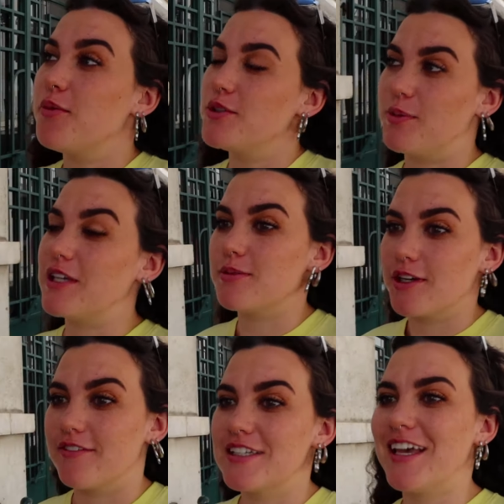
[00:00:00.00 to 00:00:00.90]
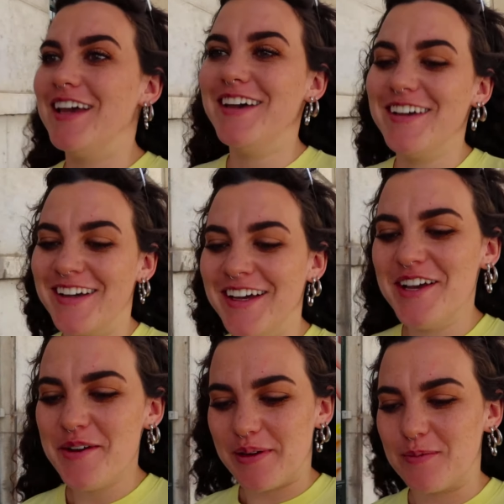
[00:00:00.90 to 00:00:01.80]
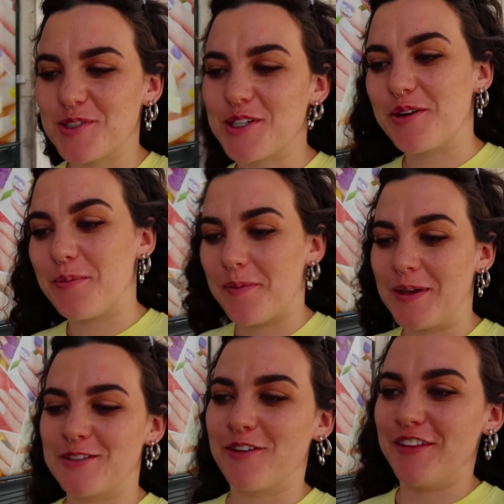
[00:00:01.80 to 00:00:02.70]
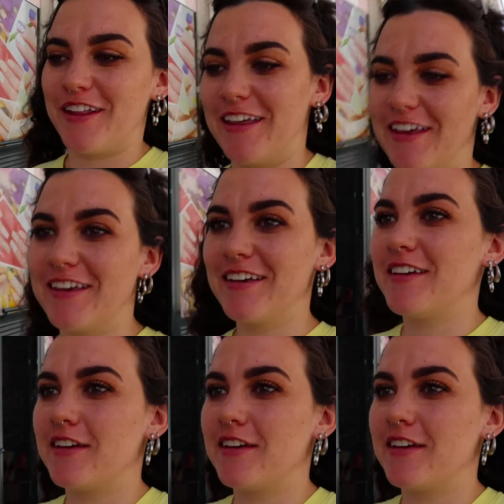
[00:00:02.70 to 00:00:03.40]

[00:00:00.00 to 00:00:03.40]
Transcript: which makes me nervous, but I'm just trying to remind myself that like